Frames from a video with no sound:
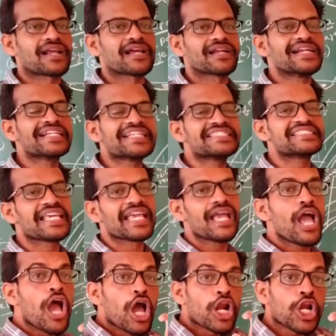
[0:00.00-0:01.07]
organ. It is
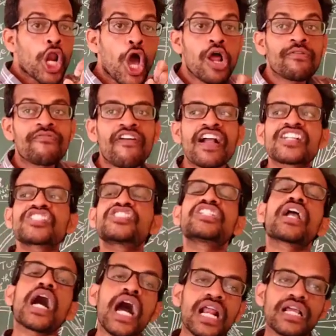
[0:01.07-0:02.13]
a
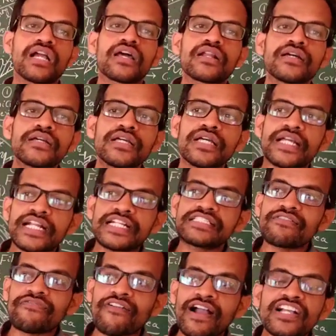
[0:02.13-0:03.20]
non-functioning organ. It
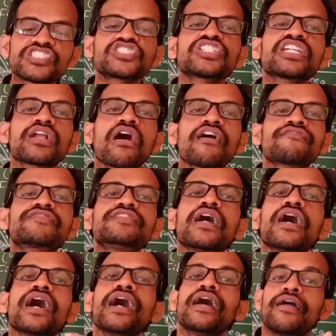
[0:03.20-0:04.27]
is a functioning of
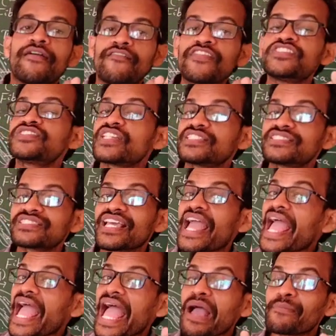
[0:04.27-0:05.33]
the fishes,
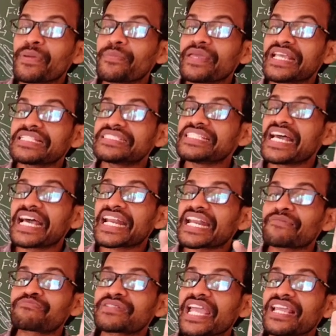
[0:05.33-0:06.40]
amphibians,
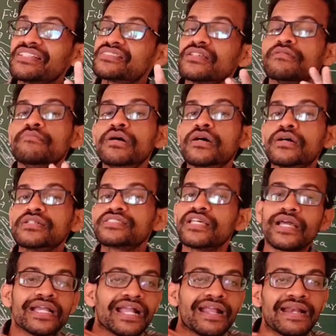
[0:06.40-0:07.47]
reptiles, birds,
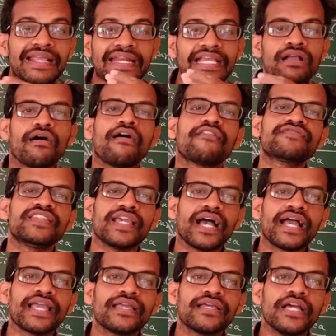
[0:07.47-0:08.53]
cleaning of the
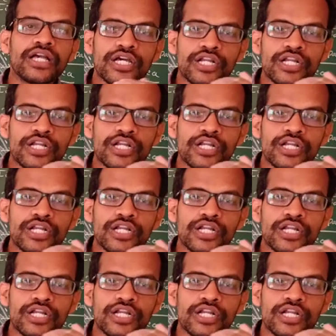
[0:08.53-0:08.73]
eye,